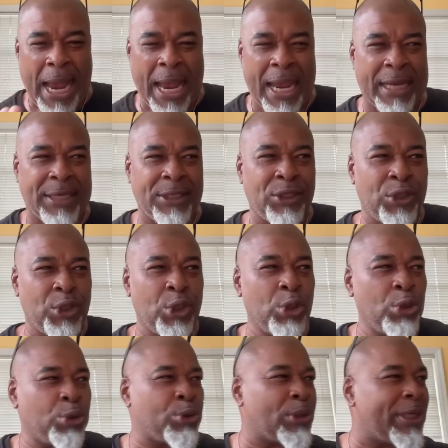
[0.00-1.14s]
and
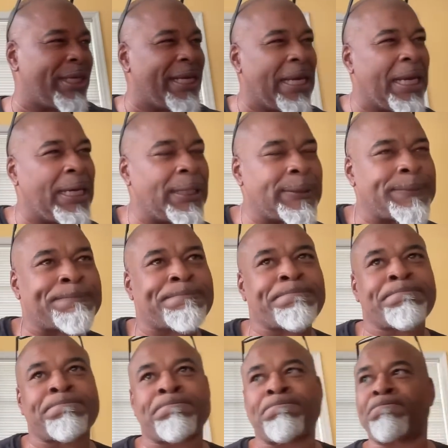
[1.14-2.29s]
usually
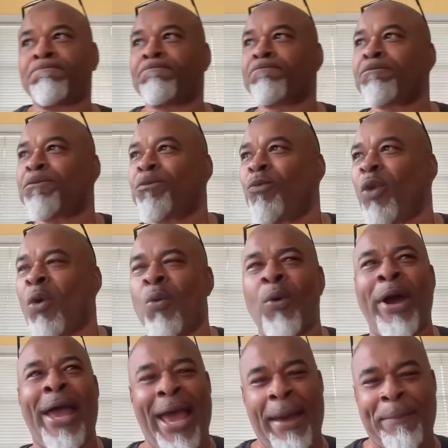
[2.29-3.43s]

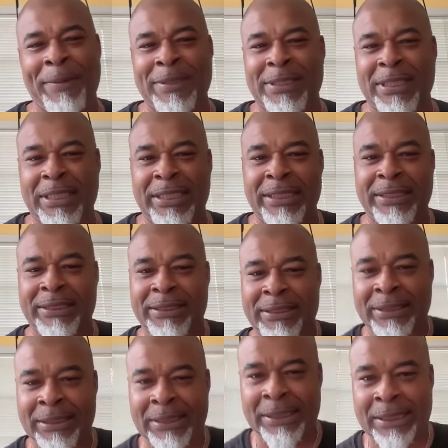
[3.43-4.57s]
what happens is
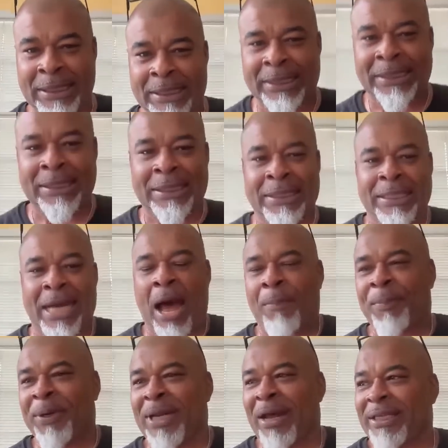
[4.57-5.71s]
I
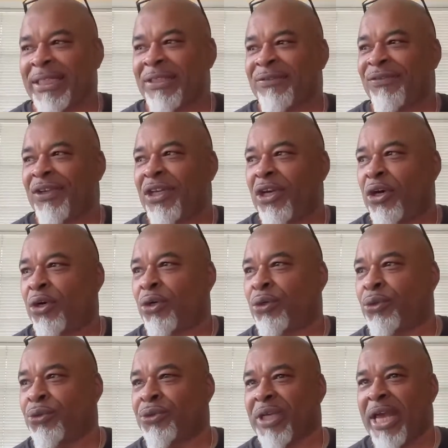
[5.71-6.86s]
put out these
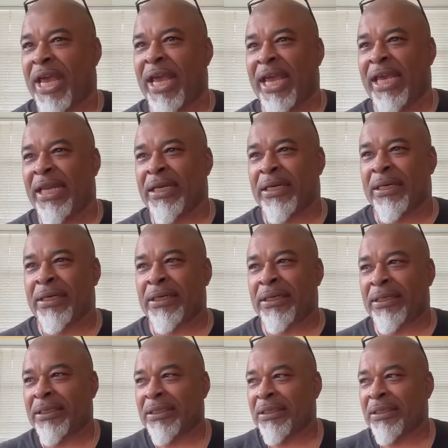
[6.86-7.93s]
videos and uh,